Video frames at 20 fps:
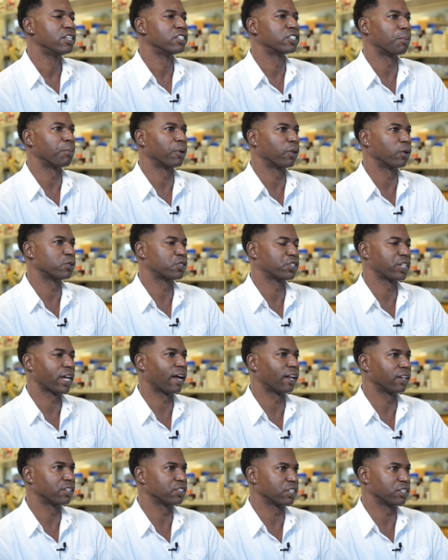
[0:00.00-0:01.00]
some of those
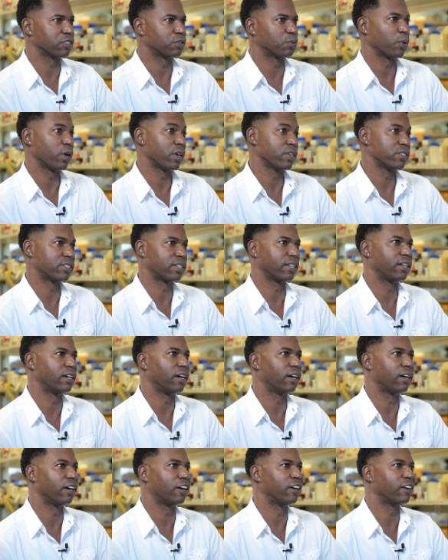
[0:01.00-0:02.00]
challenges was
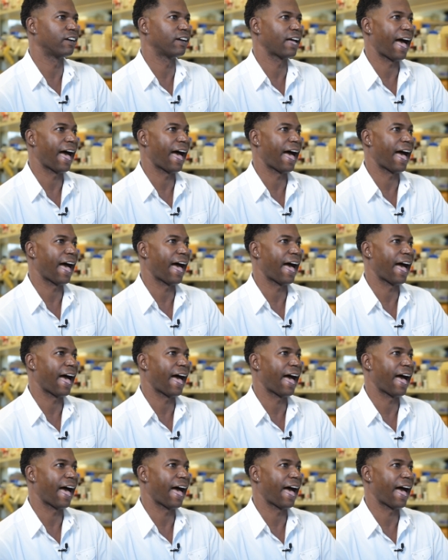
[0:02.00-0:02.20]
uh,